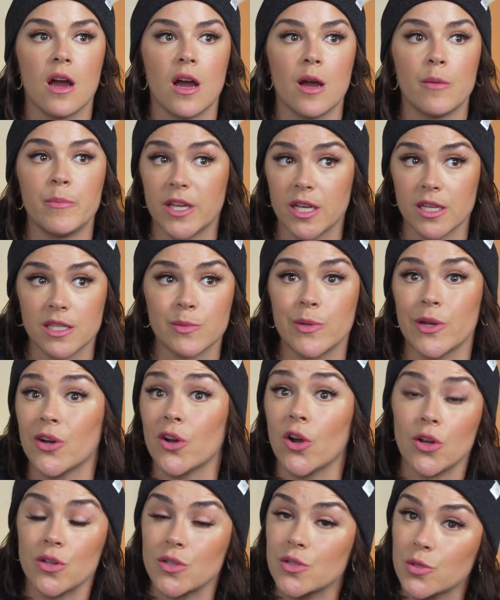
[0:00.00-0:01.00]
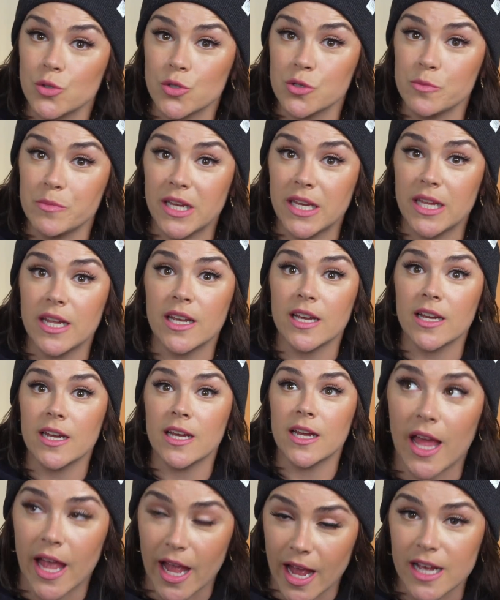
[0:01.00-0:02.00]
because we are on social media
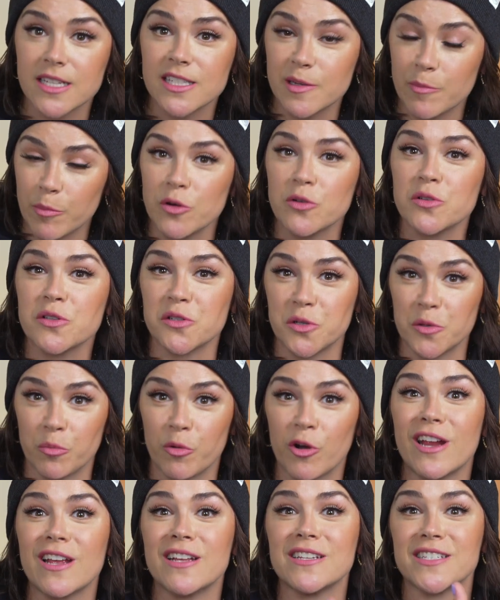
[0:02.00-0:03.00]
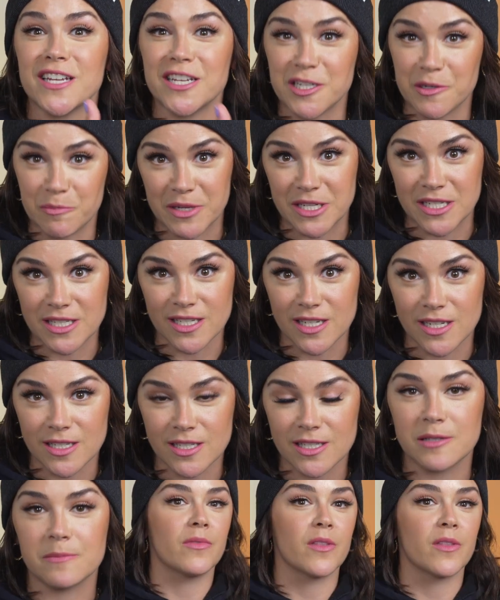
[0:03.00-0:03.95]
as a personal brand and business.